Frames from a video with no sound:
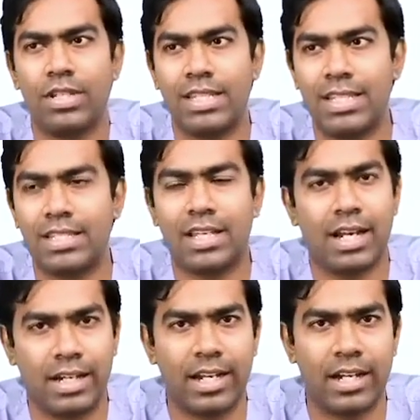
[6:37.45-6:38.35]
this
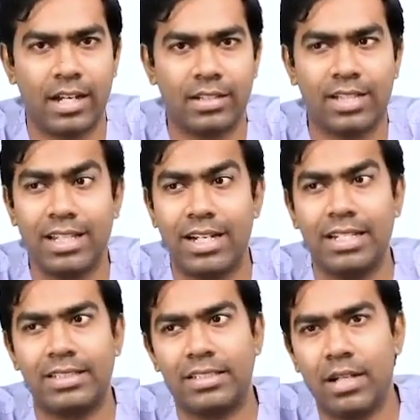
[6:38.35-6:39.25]
collecting ducts and the
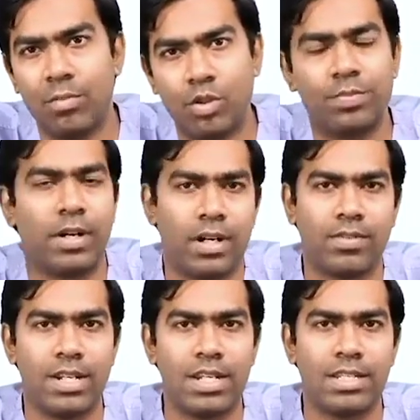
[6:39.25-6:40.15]
distal most part of
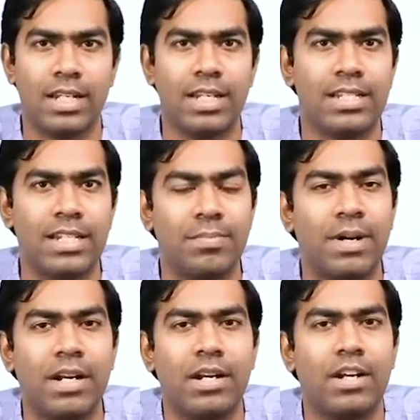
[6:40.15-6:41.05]
the DCT is
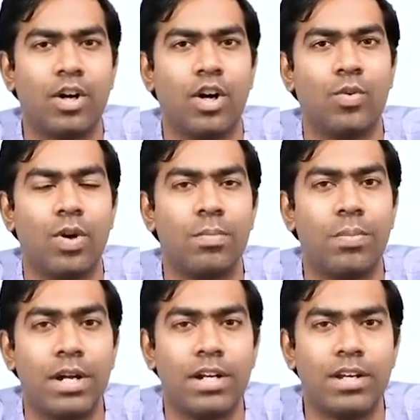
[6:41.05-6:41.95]
dependent on one
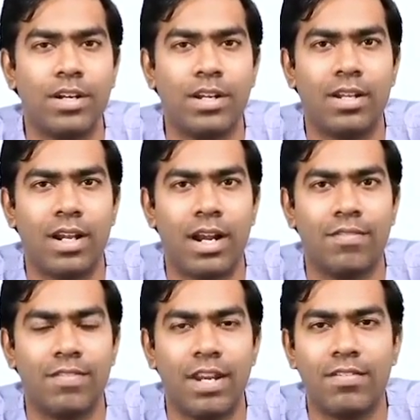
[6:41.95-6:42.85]
particular
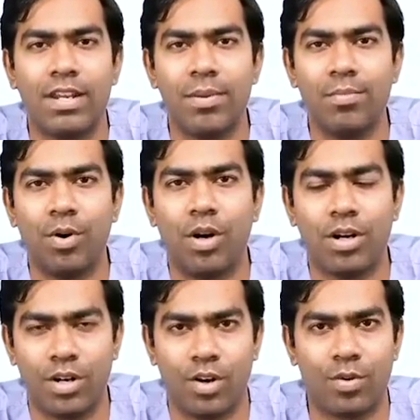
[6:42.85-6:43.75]
and very, very
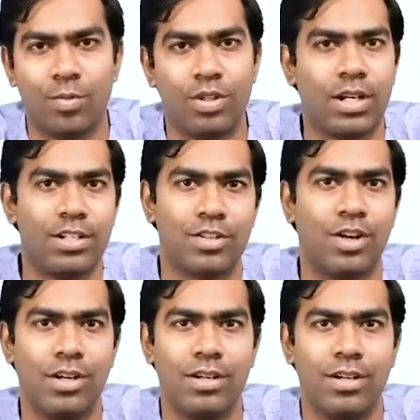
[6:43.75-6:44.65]
important hormone that is
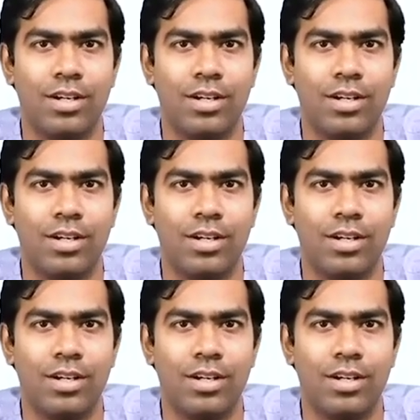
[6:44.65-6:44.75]
called